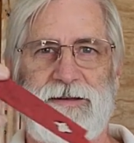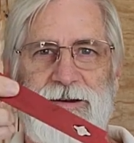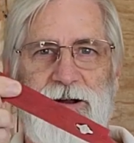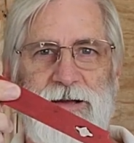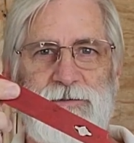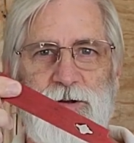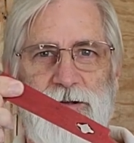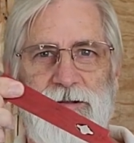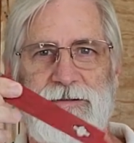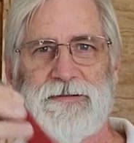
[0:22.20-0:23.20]
Your hive
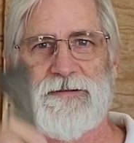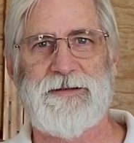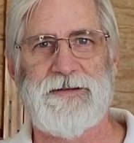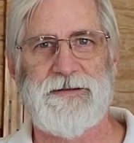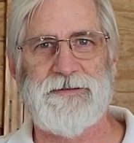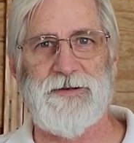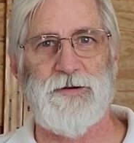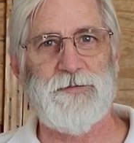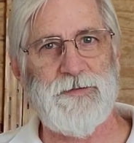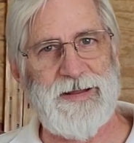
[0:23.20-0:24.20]
tool.
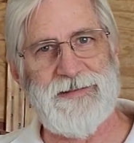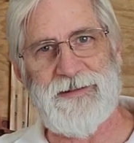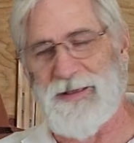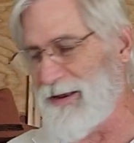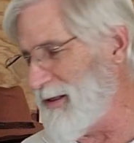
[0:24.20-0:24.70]
So let's get